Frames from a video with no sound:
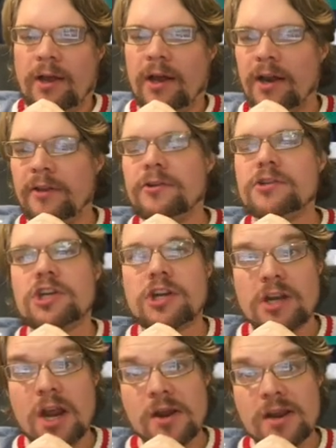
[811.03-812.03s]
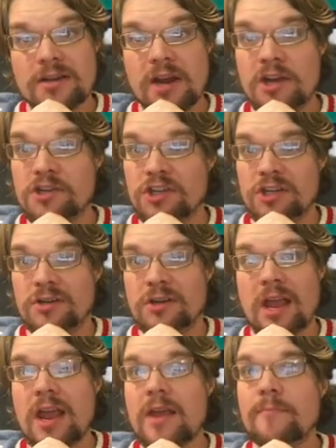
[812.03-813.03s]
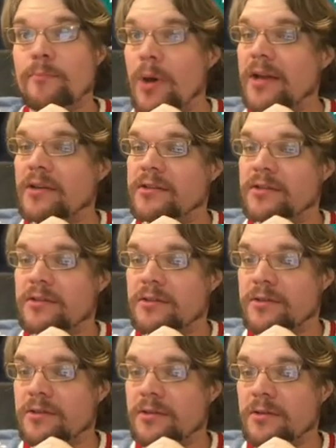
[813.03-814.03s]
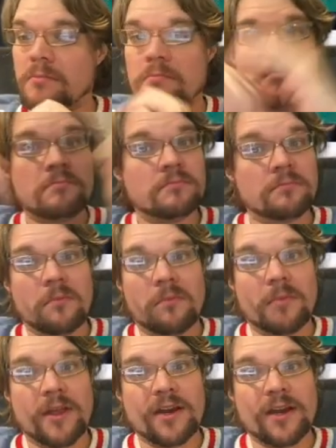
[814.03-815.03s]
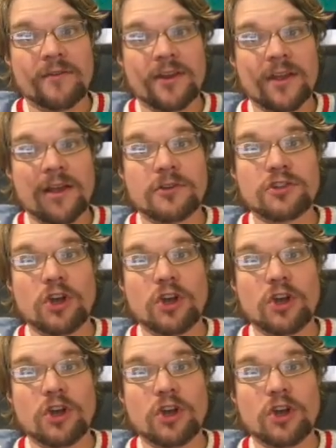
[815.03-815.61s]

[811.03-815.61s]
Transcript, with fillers: another generic dungeon game, but they did everything else